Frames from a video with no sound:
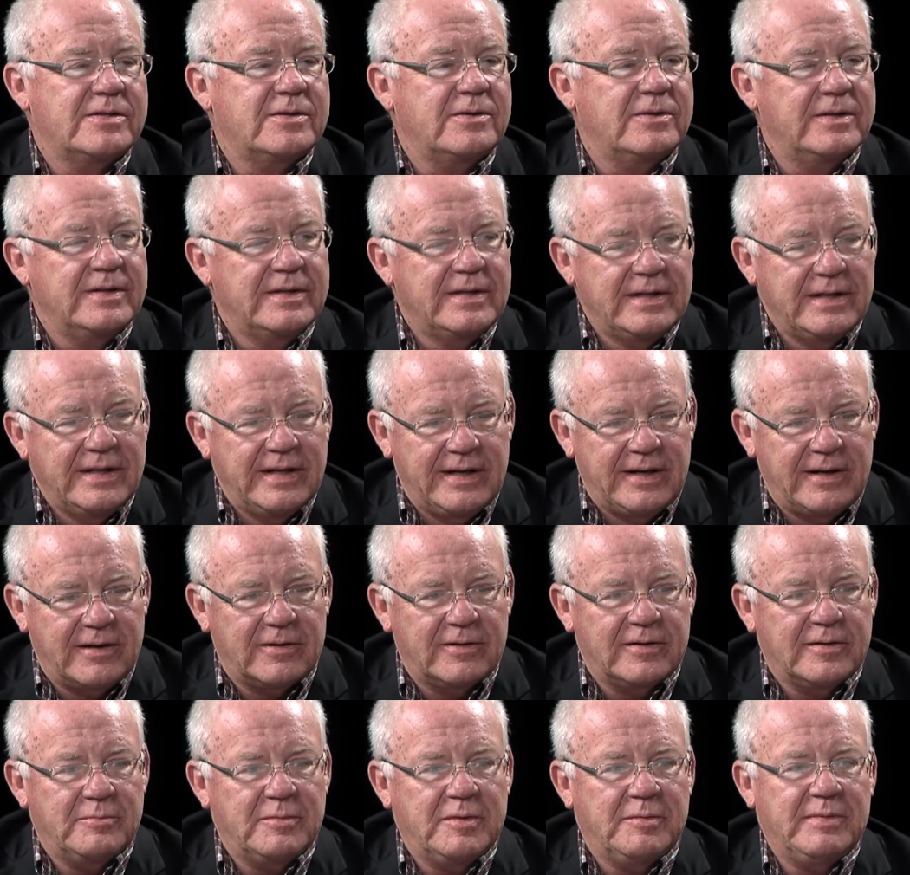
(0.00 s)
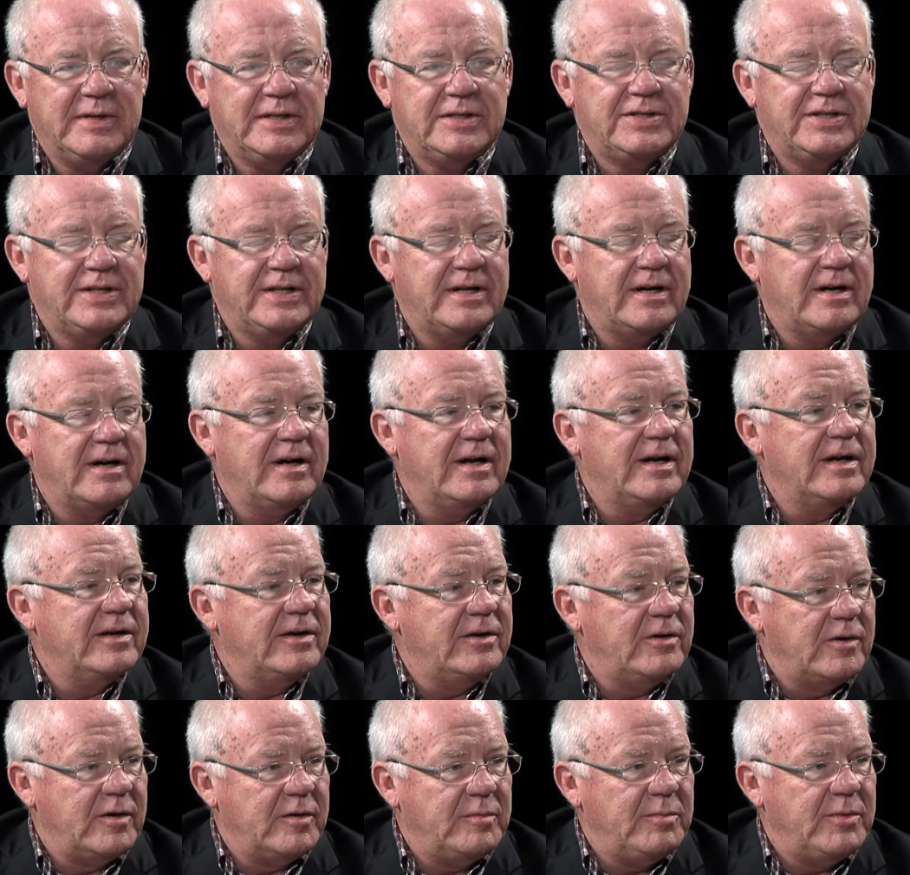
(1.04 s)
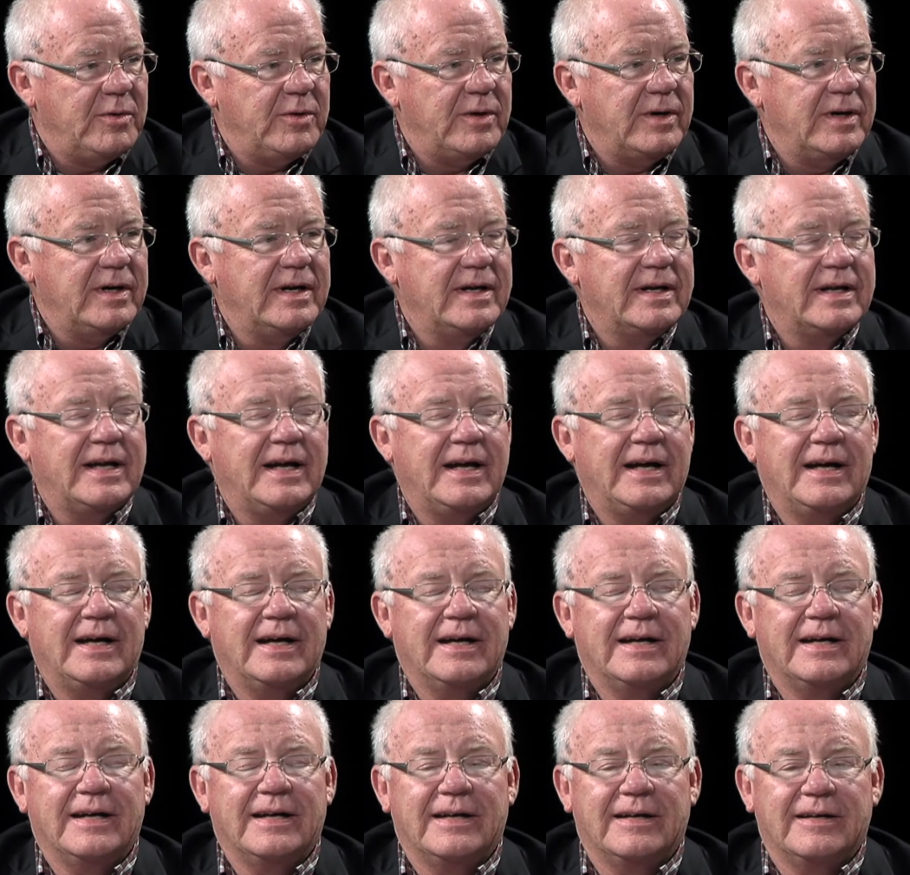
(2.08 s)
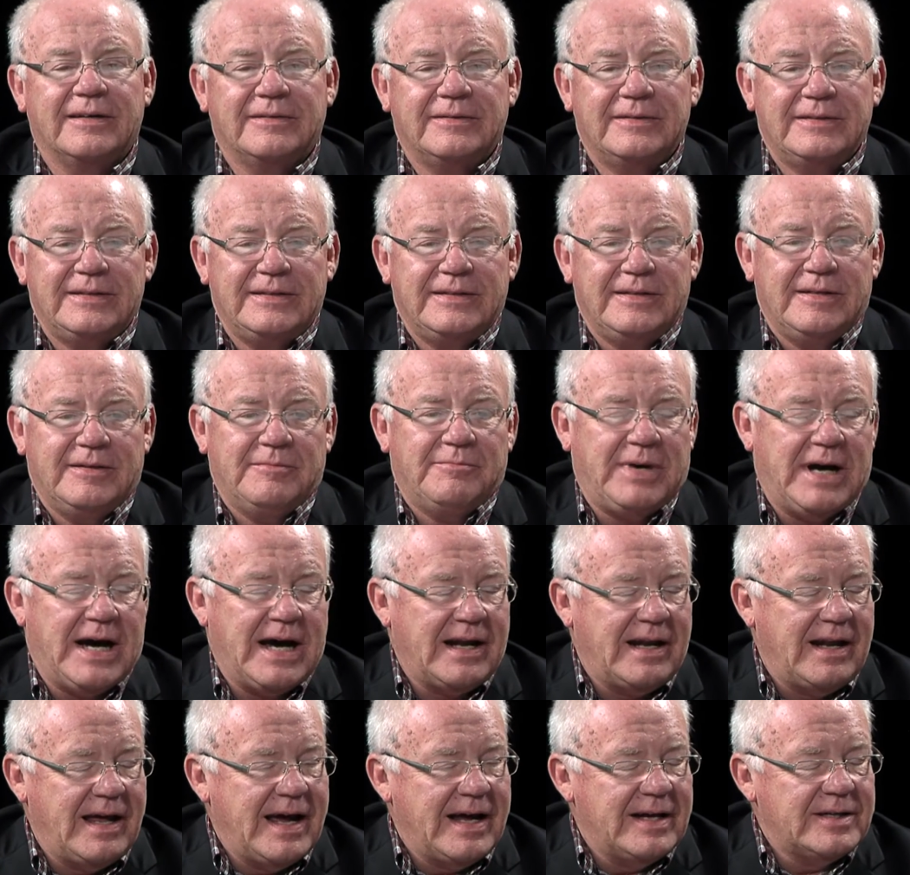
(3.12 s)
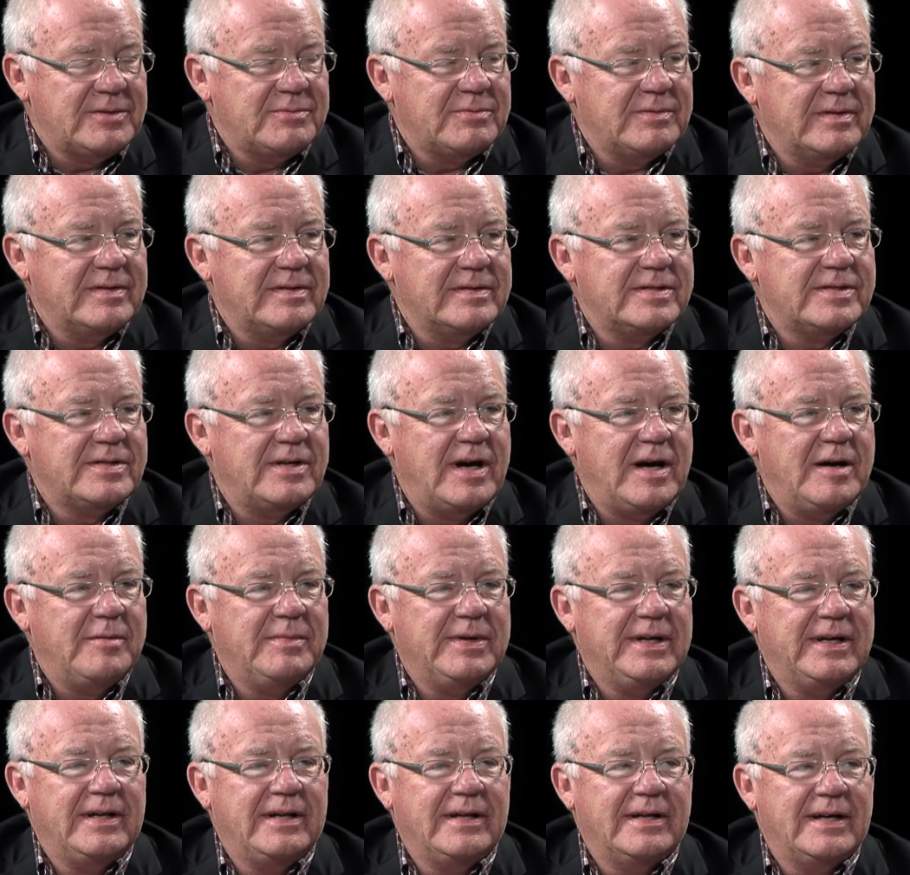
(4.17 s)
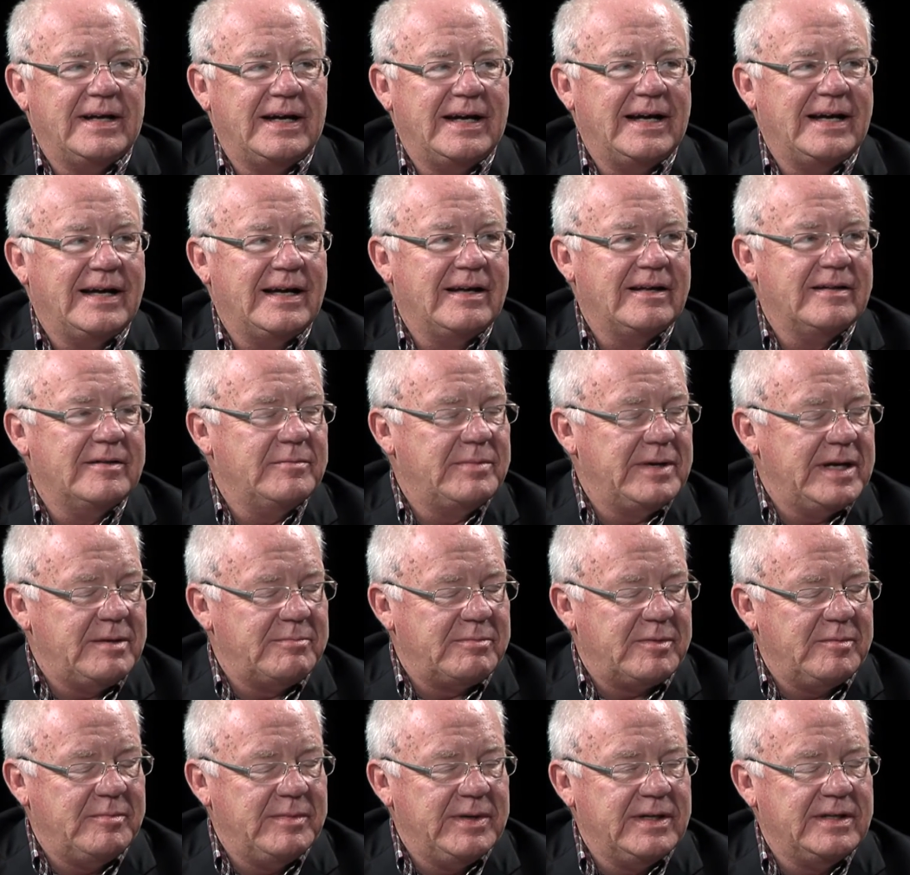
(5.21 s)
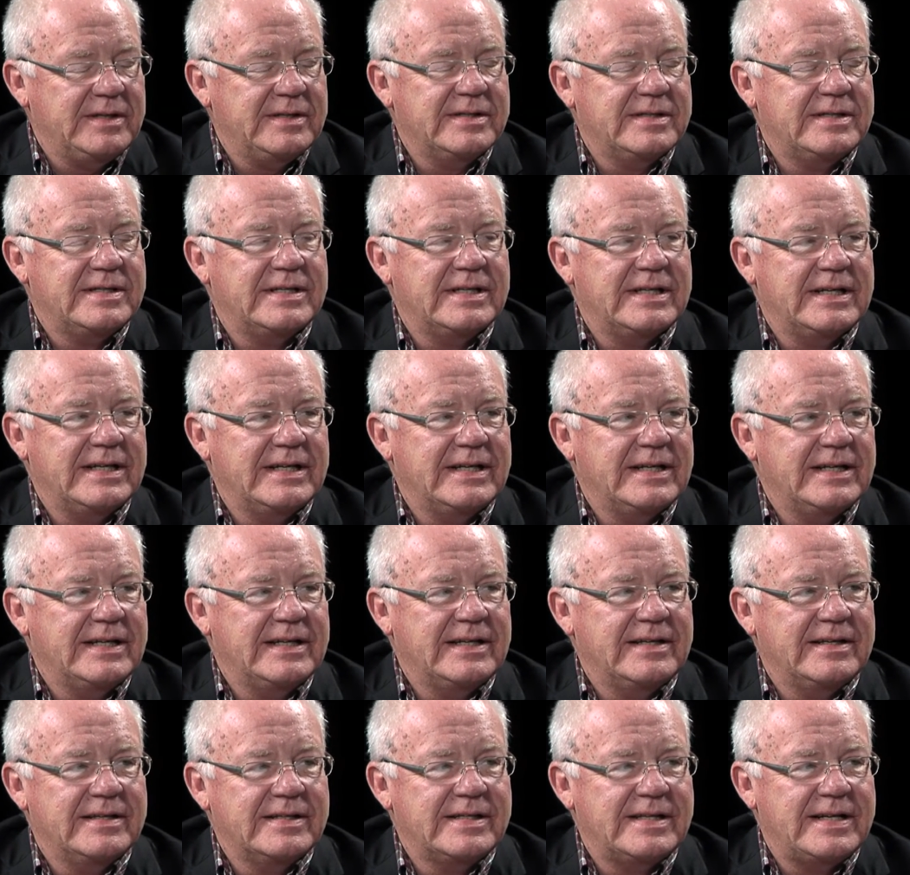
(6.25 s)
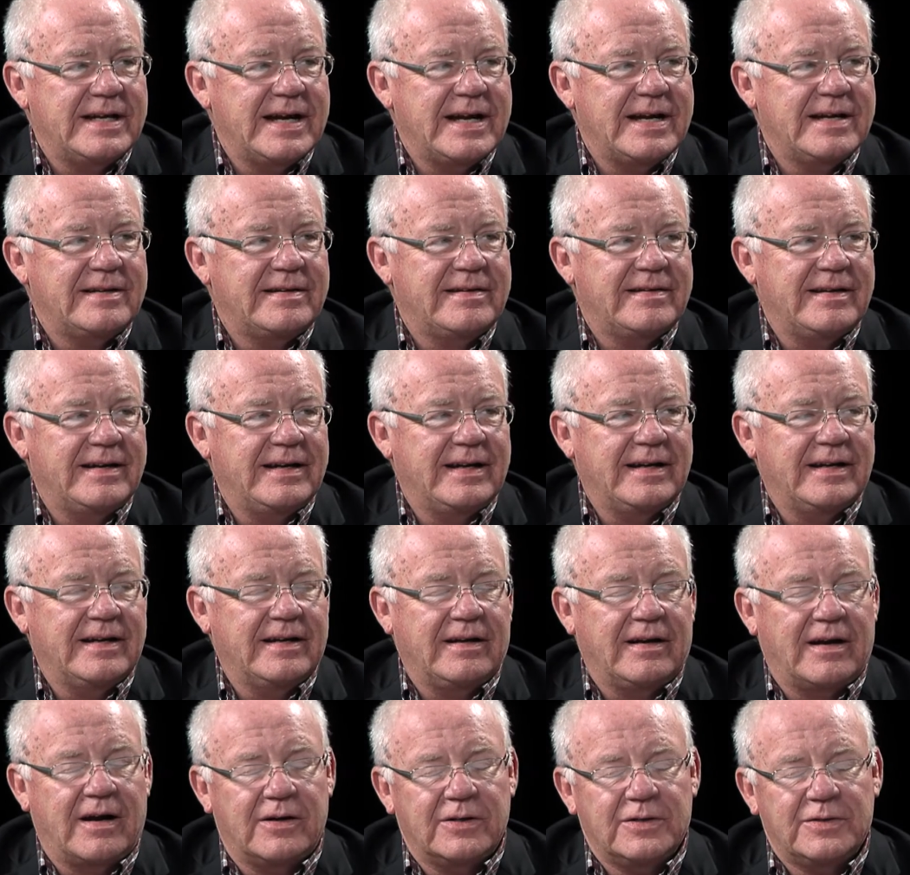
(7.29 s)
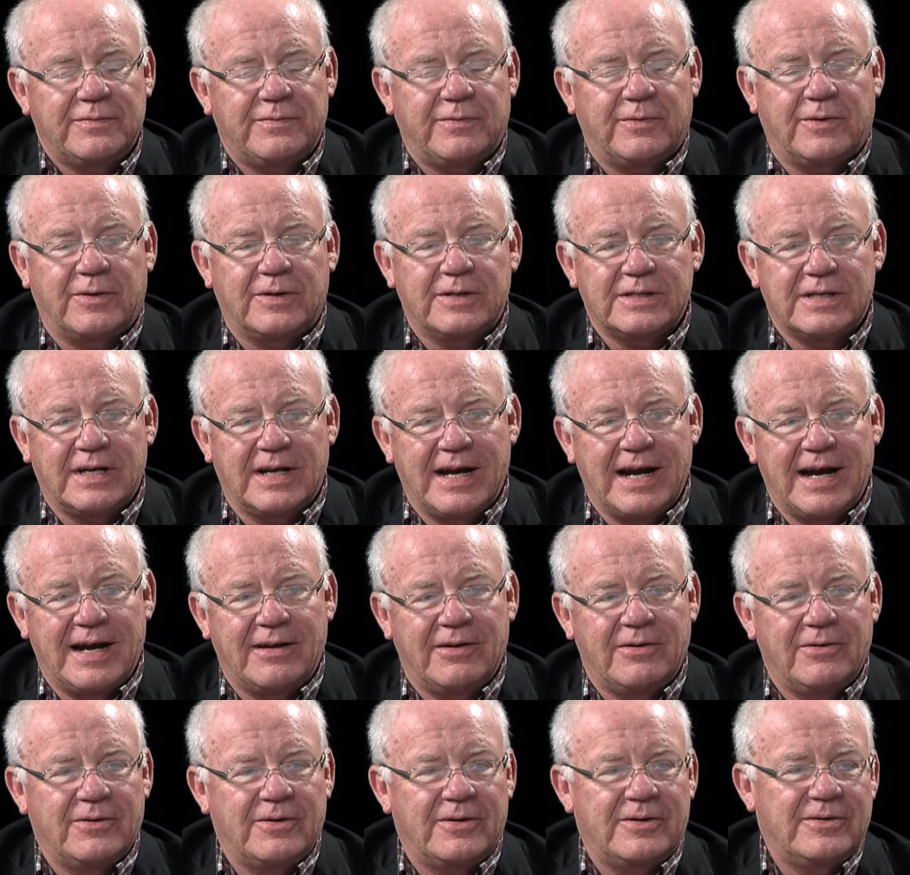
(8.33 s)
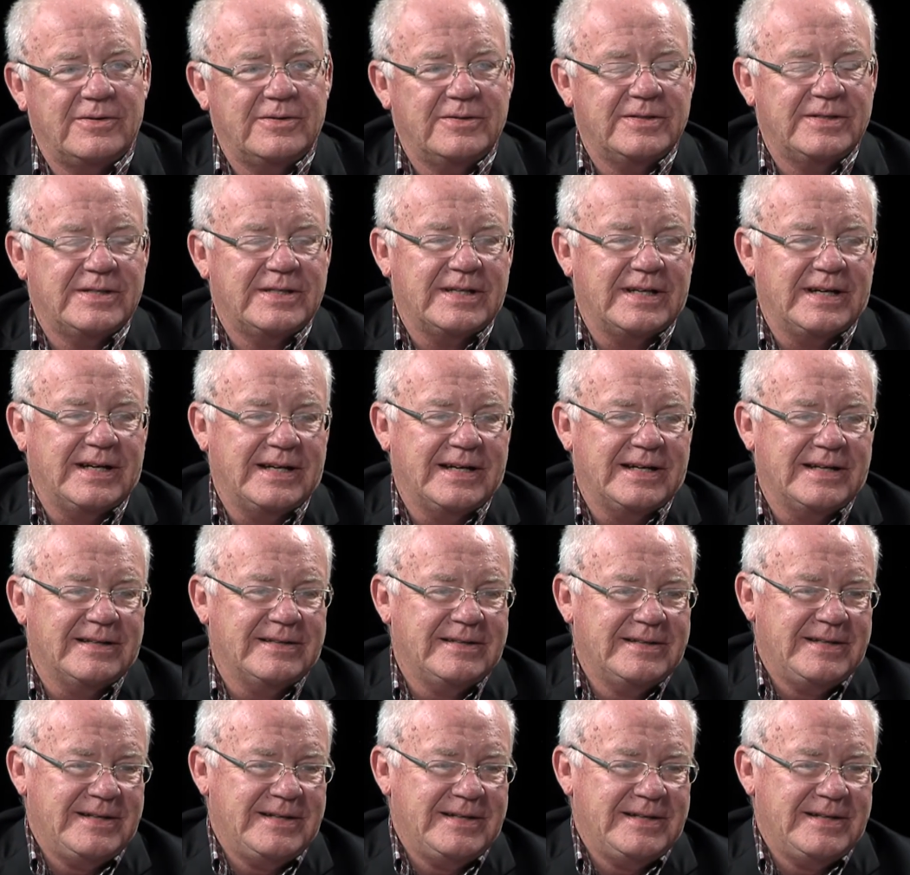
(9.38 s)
So here in the Bemidji area, Norbord, uh, Potlatch with the sawmill, uh, the paper mills uh, in the state, uh, large forest landowners, uh,